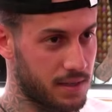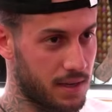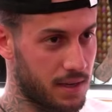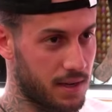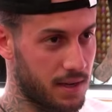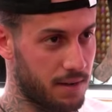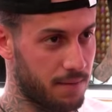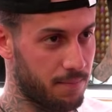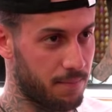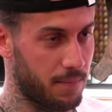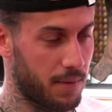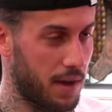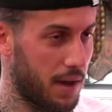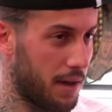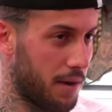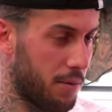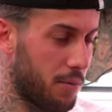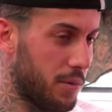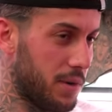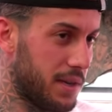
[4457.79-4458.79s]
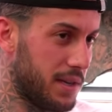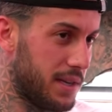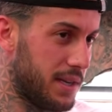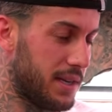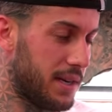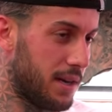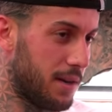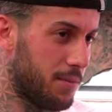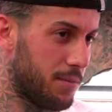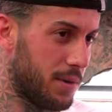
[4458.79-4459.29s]
I don't really need
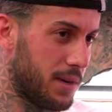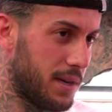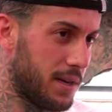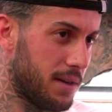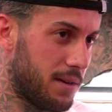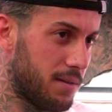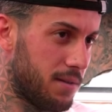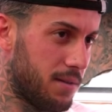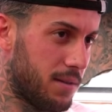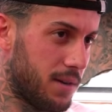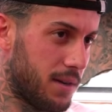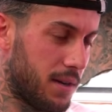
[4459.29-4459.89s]
help right now.